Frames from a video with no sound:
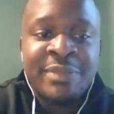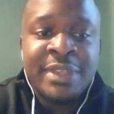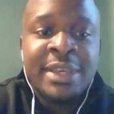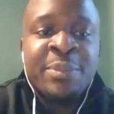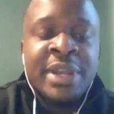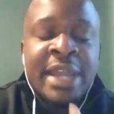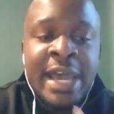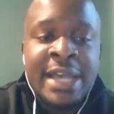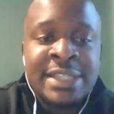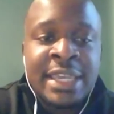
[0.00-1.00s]
But
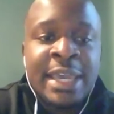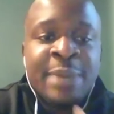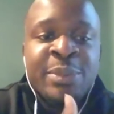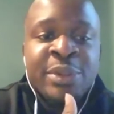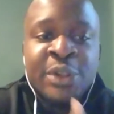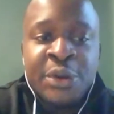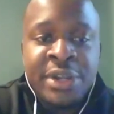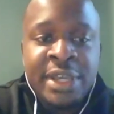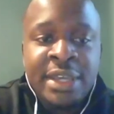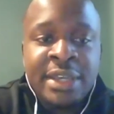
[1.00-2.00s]
as I kept
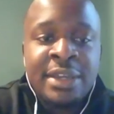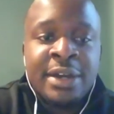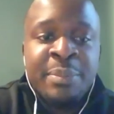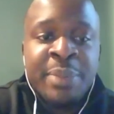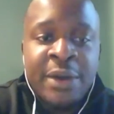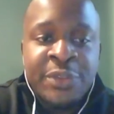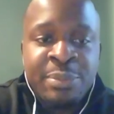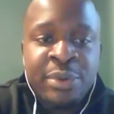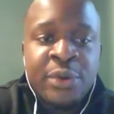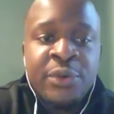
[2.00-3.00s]
learning about the
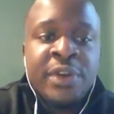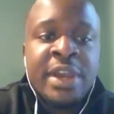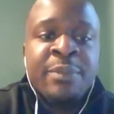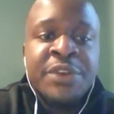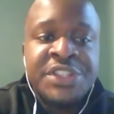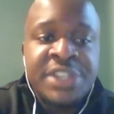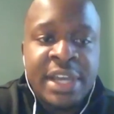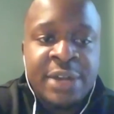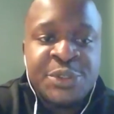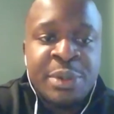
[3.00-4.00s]
program, reaching
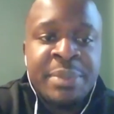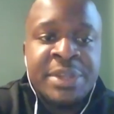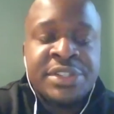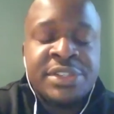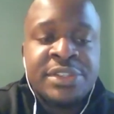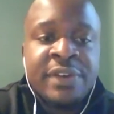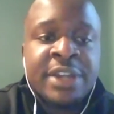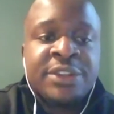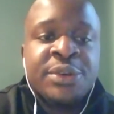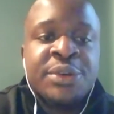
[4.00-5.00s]
out to admissions
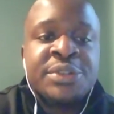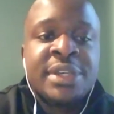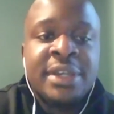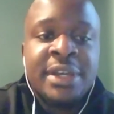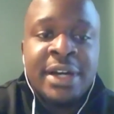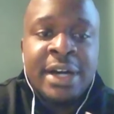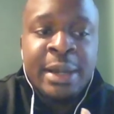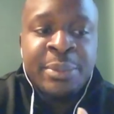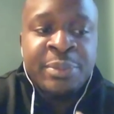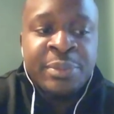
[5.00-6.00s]
directors,
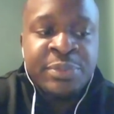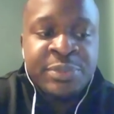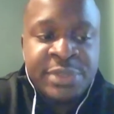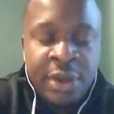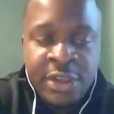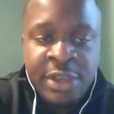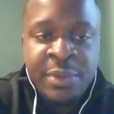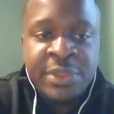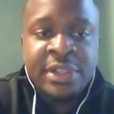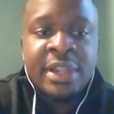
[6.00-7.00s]
talking
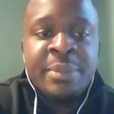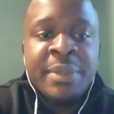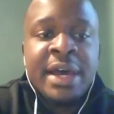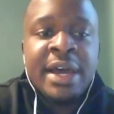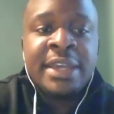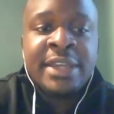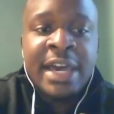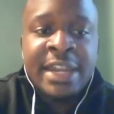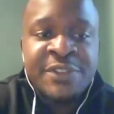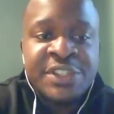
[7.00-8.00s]
with alumni,
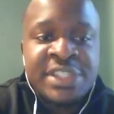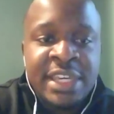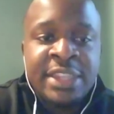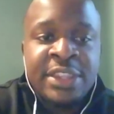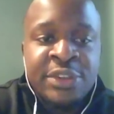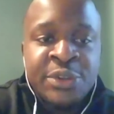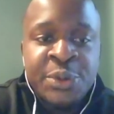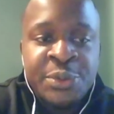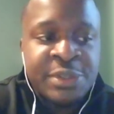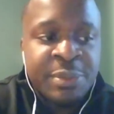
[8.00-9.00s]
kind of just seeing the
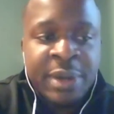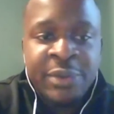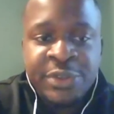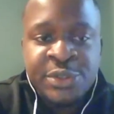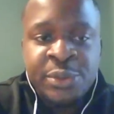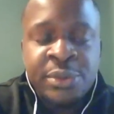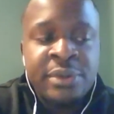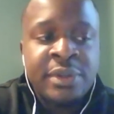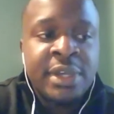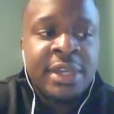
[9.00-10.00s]
news about the school,
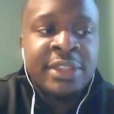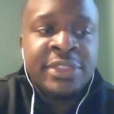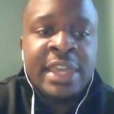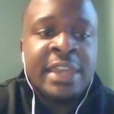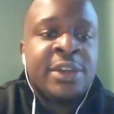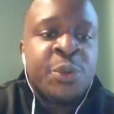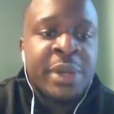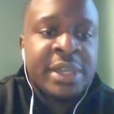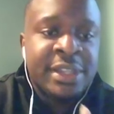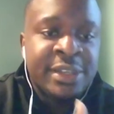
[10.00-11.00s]
they
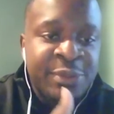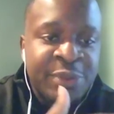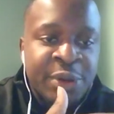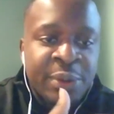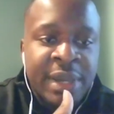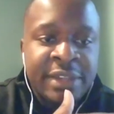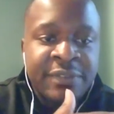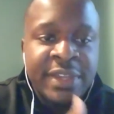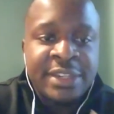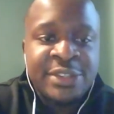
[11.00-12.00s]
quickly,
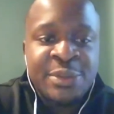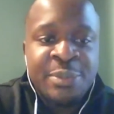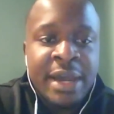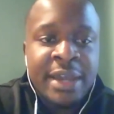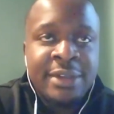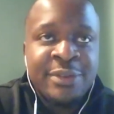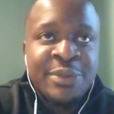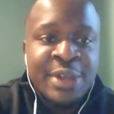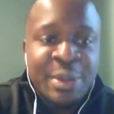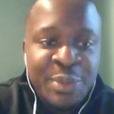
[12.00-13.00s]
elevated to my
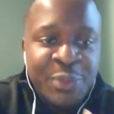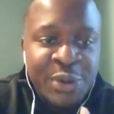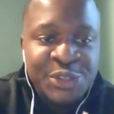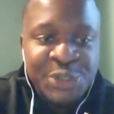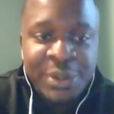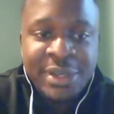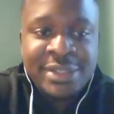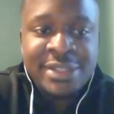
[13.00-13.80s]
number one choice,